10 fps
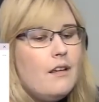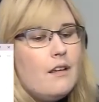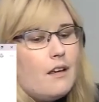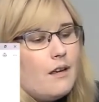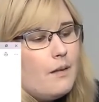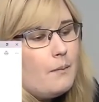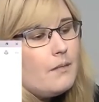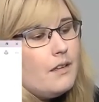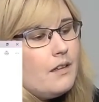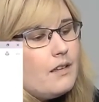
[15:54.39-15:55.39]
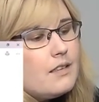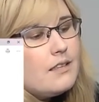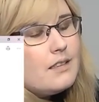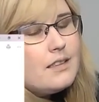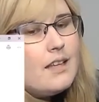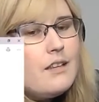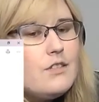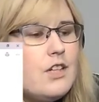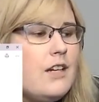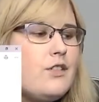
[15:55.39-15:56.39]
I think she
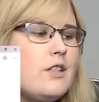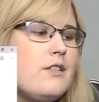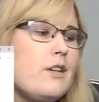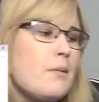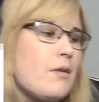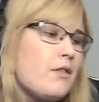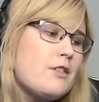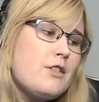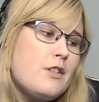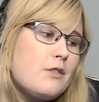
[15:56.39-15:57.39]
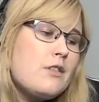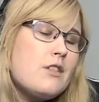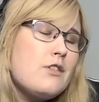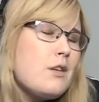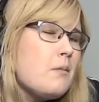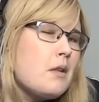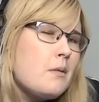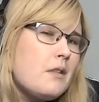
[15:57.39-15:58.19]
had her sister come over because she knows that she can